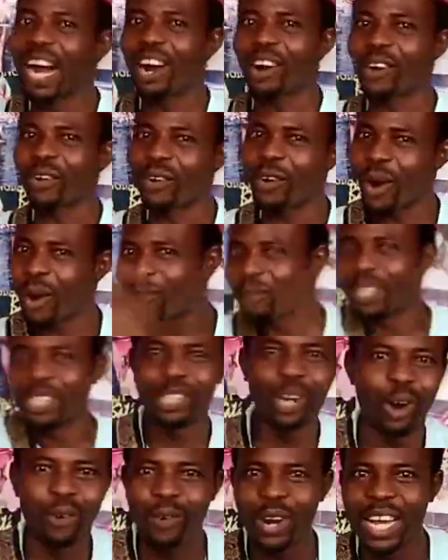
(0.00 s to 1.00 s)
are coming
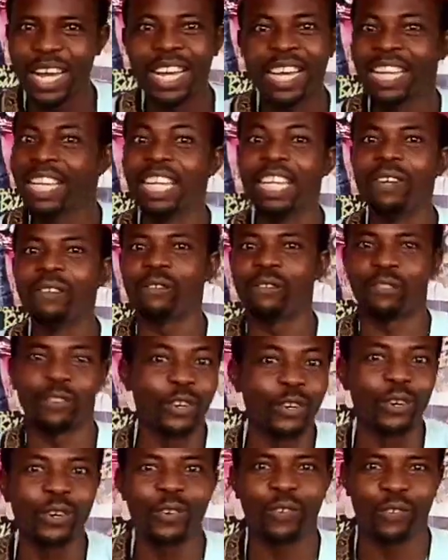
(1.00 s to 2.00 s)
your way in
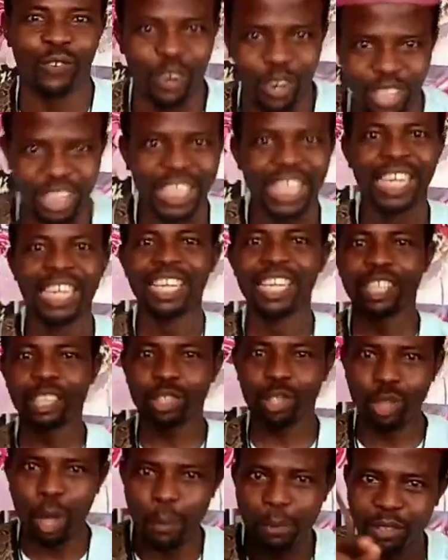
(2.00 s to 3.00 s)
full force.
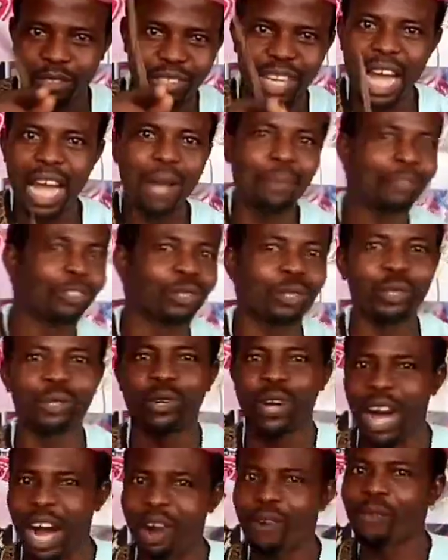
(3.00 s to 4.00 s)
Subscribe to
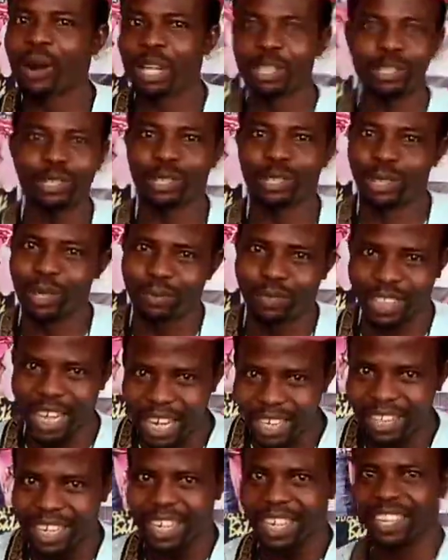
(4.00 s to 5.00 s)
our YouTube
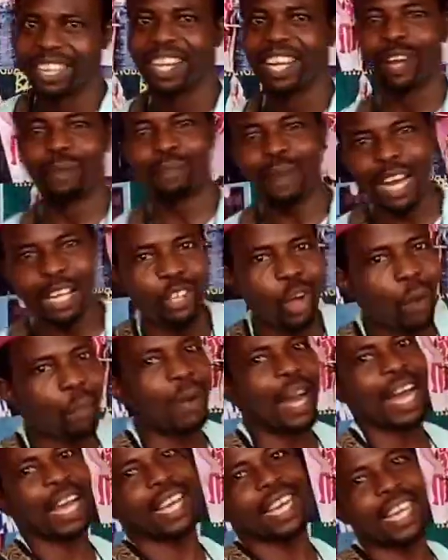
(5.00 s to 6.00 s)
channel. My
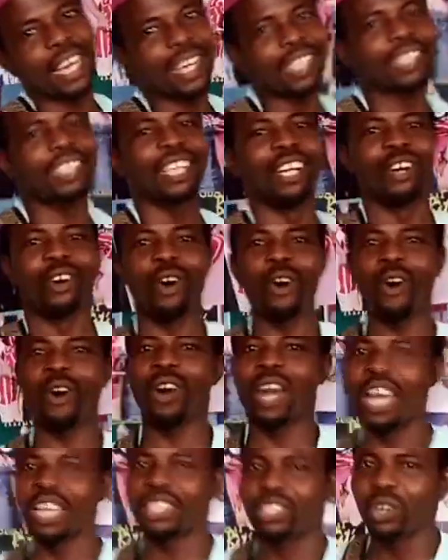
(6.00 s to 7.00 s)
number is
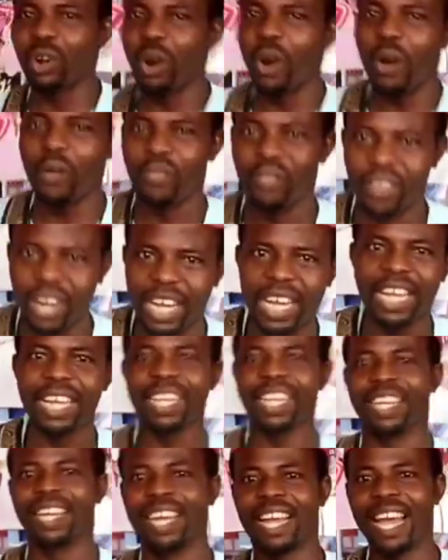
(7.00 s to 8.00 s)

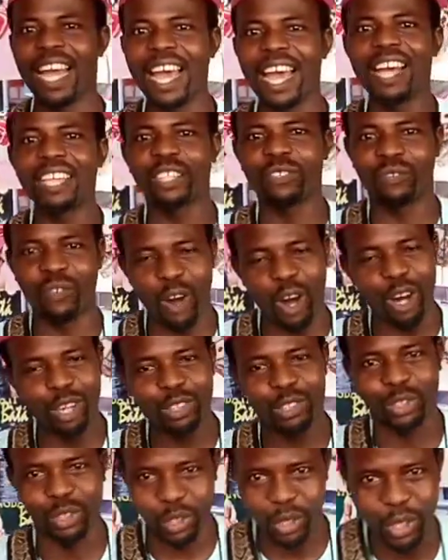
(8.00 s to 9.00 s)
0803
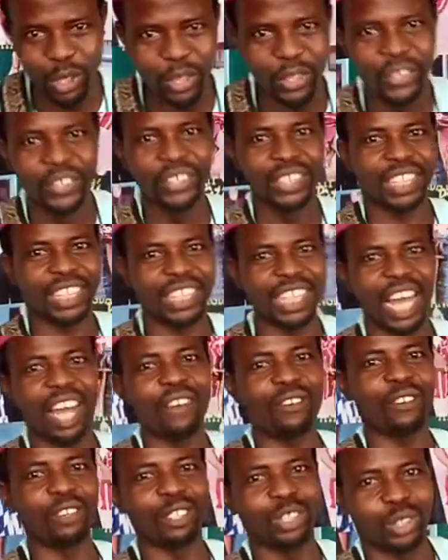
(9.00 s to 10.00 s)
842
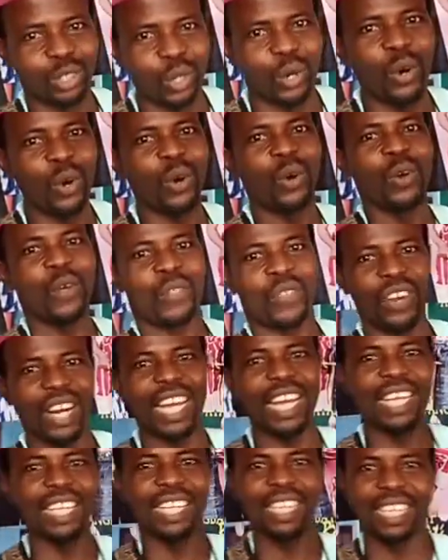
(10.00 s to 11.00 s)

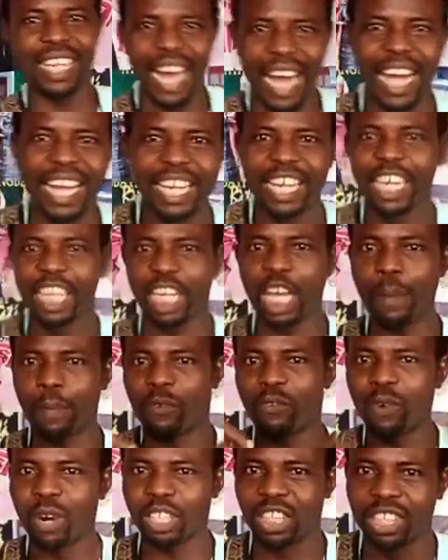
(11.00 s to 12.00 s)
7239.
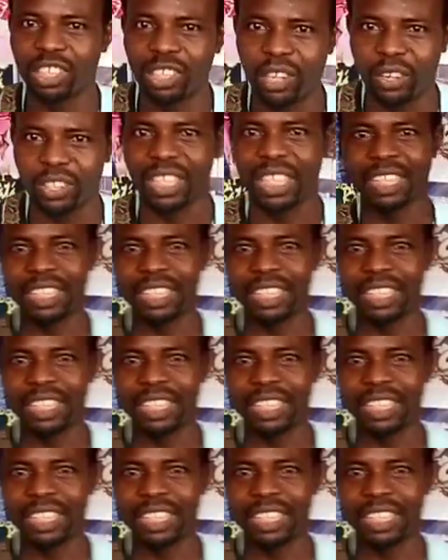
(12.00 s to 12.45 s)
Keep watching us